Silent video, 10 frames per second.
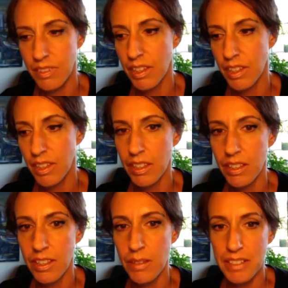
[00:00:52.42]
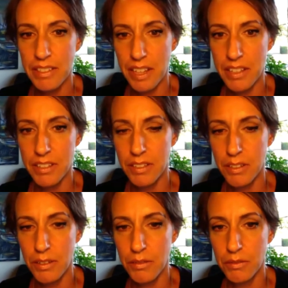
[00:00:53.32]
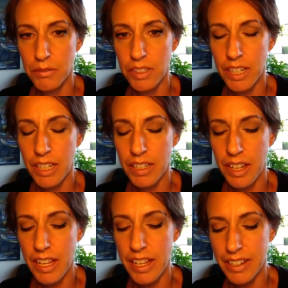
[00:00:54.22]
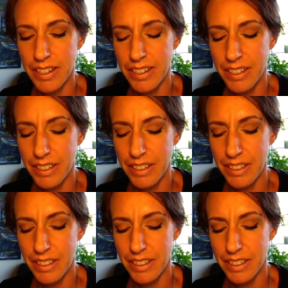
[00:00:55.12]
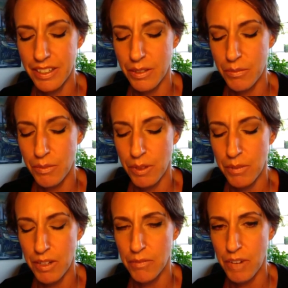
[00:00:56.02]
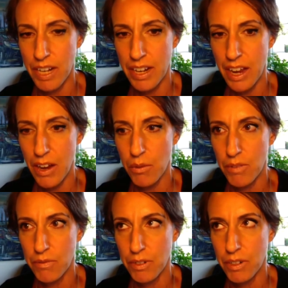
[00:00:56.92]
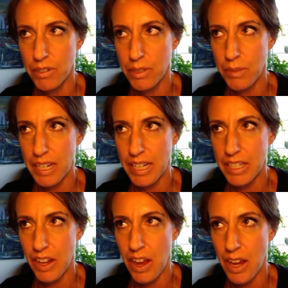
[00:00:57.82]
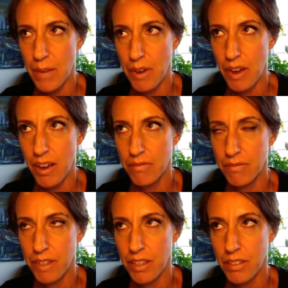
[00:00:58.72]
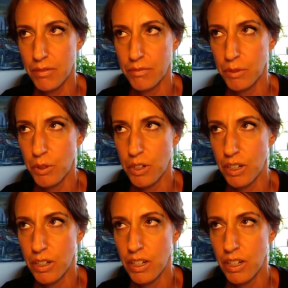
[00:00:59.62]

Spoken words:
That makes sense. So looking ahead, right now, if we're spending time off the floor